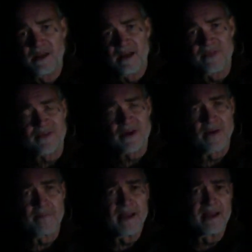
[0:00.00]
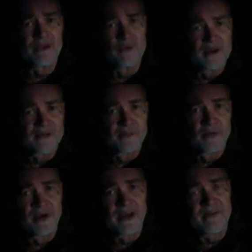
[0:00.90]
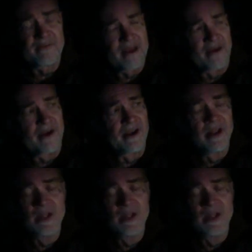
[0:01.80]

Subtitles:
As a combat U.S. Marine veteran,